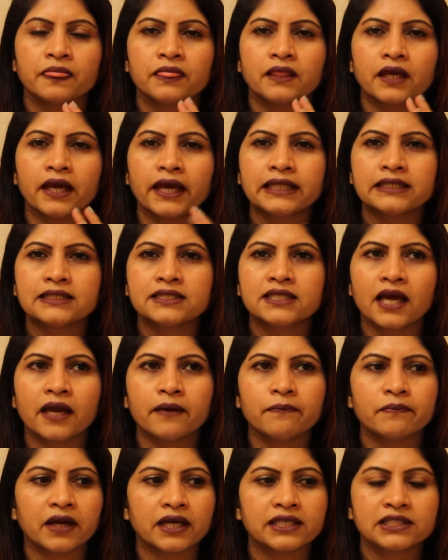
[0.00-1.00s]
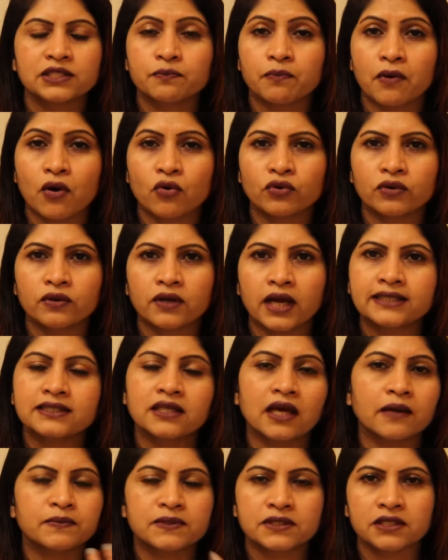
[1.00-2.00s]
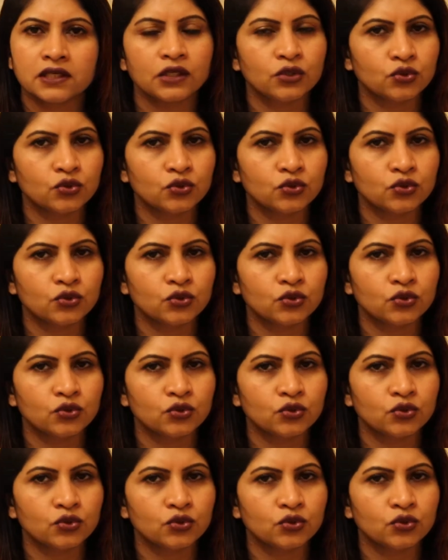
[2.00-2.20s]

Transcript: the enzyme rice powder I, am still